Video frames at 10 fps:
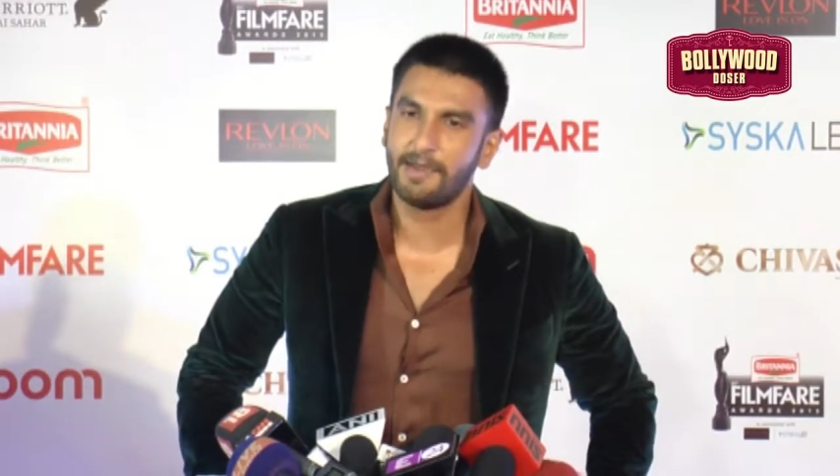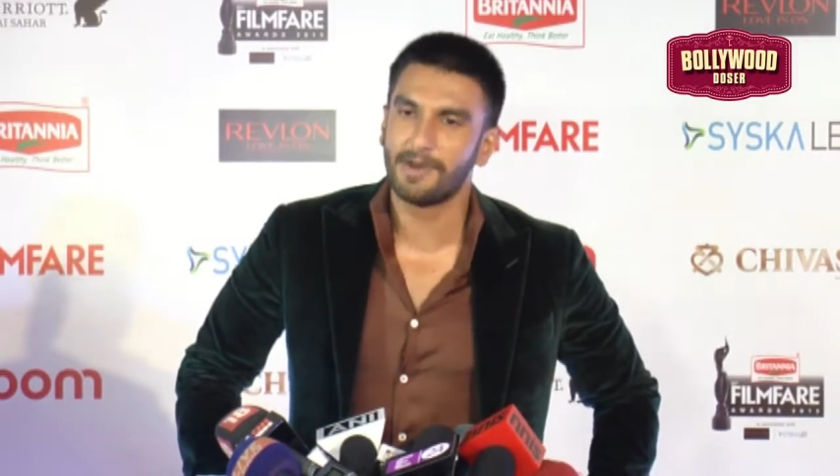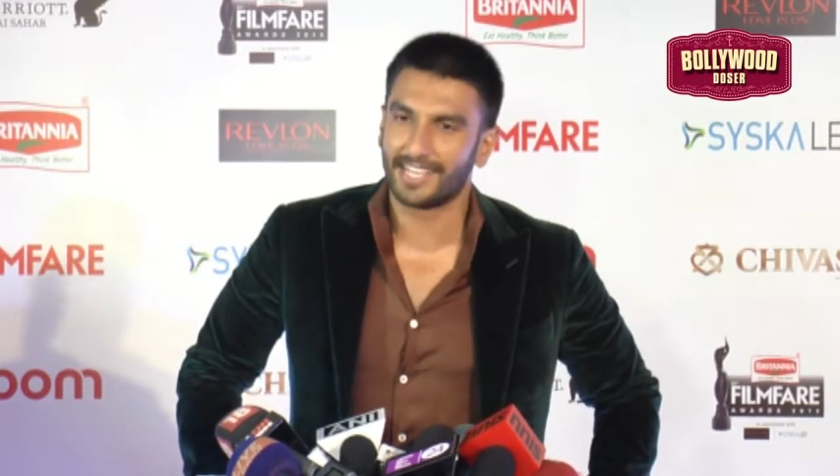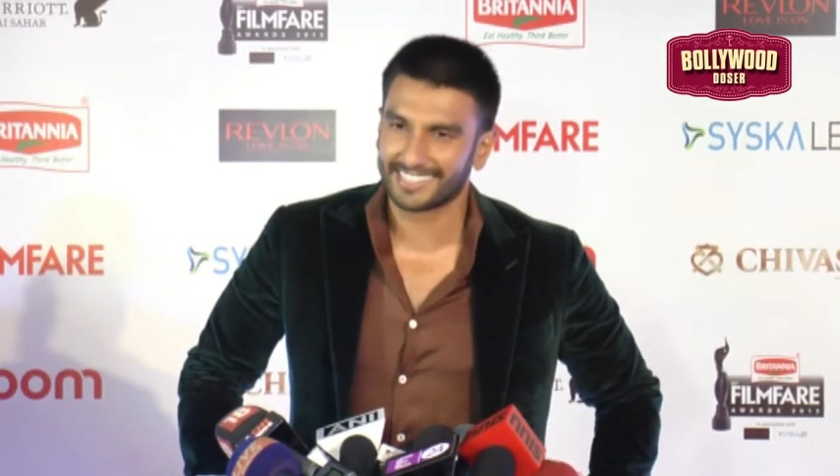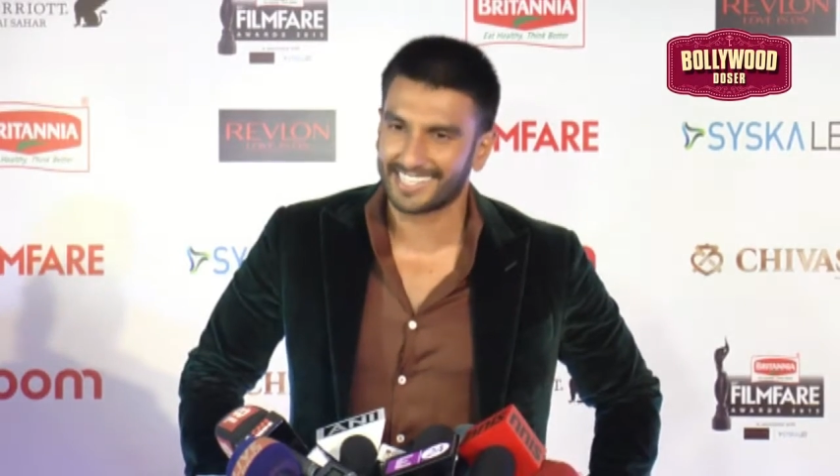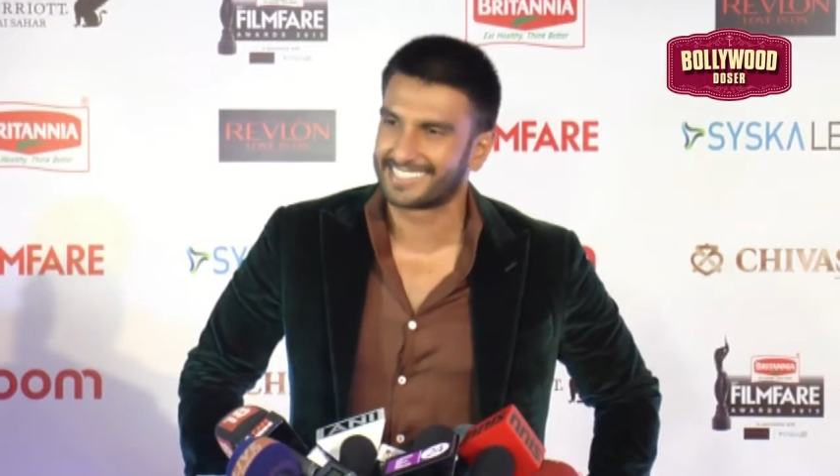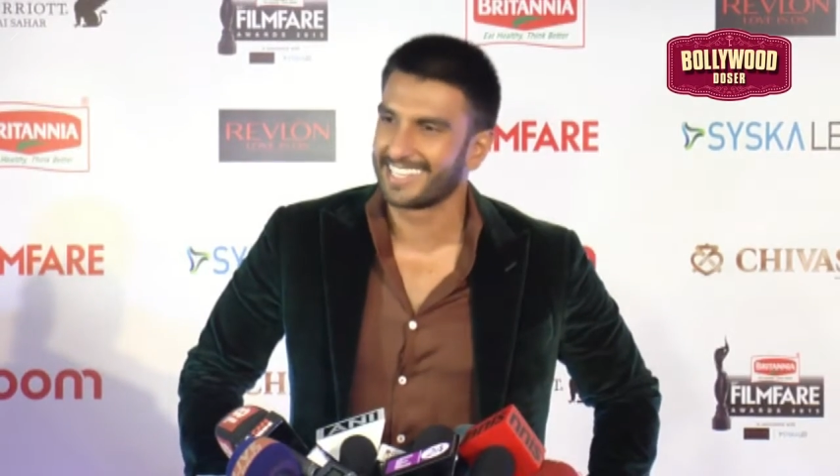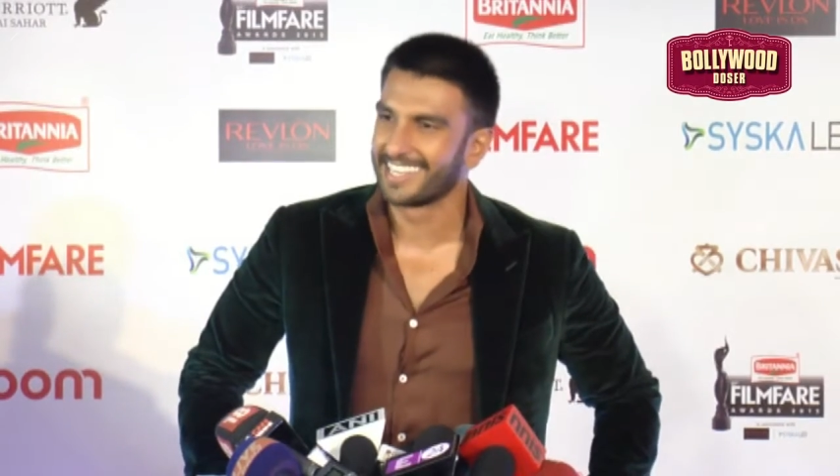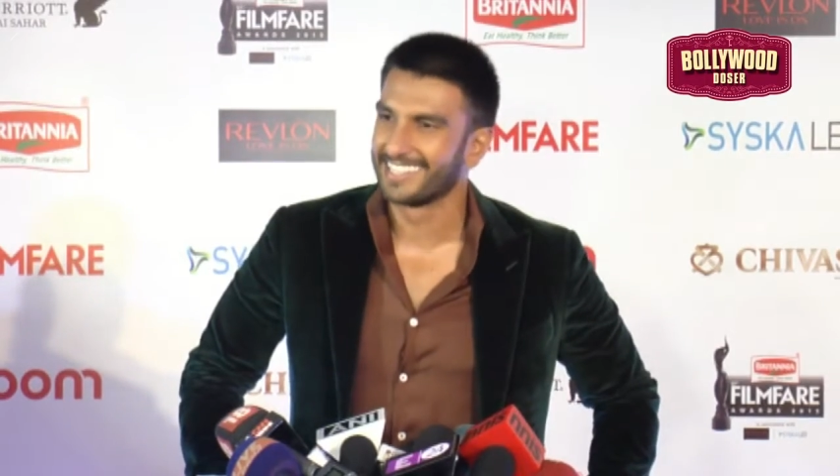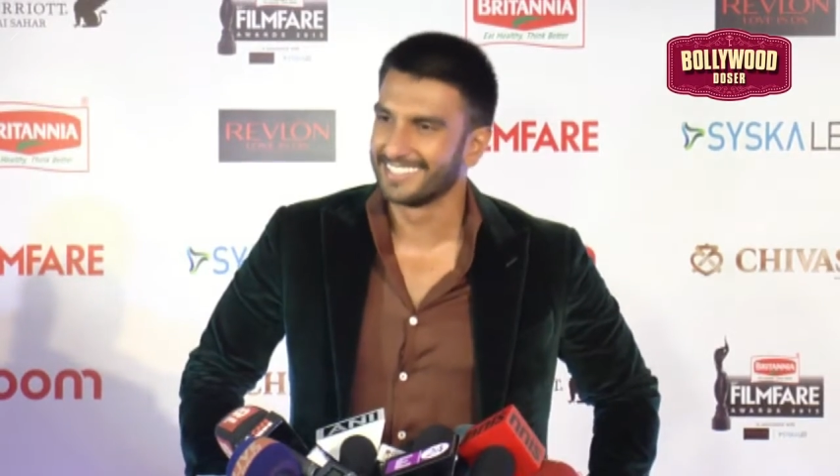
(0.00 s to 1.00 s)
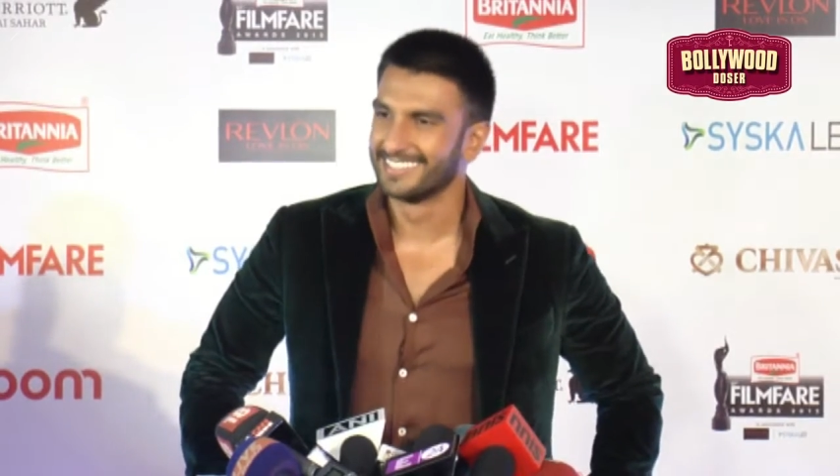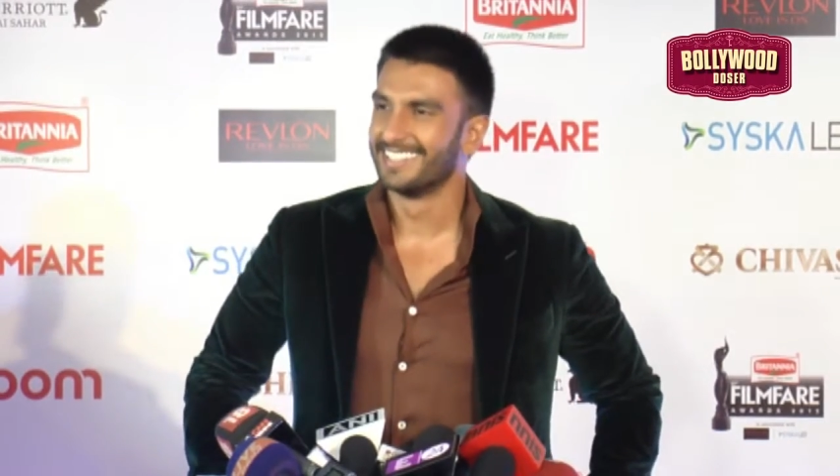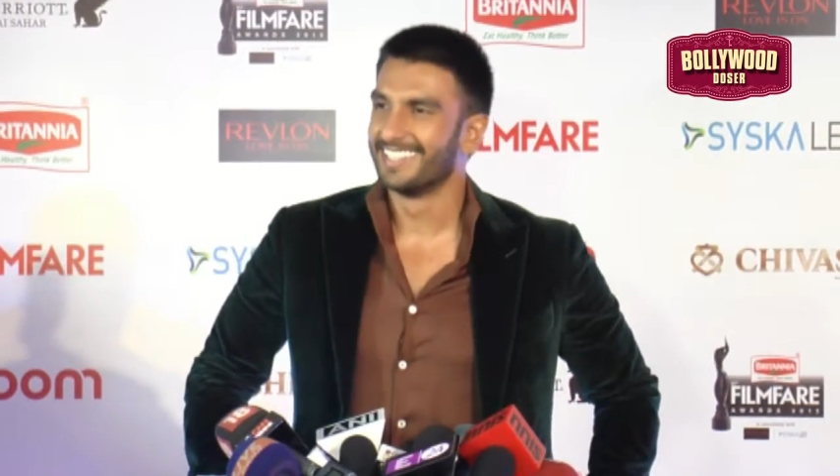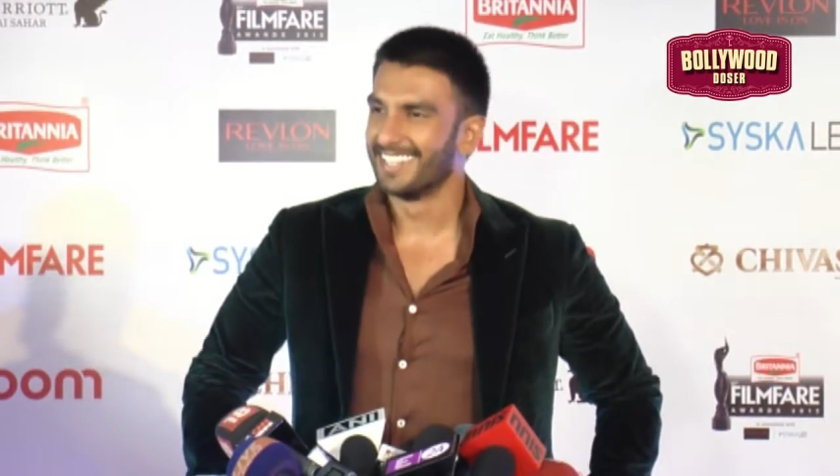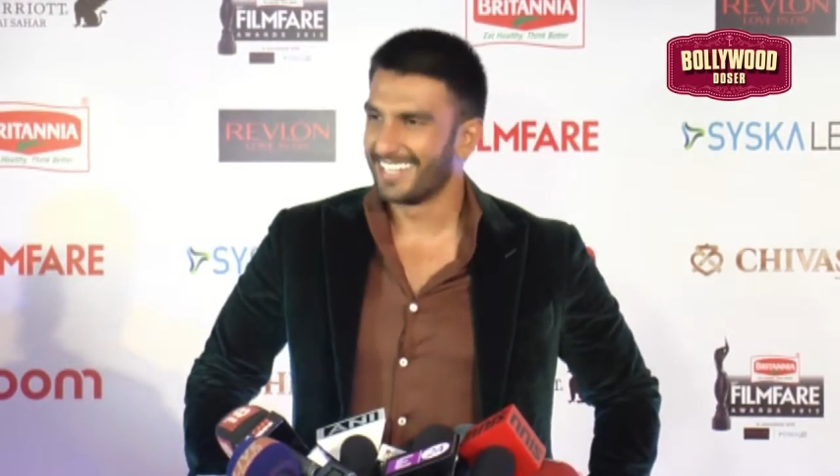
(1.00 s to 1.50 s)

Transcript: and bring sex out of the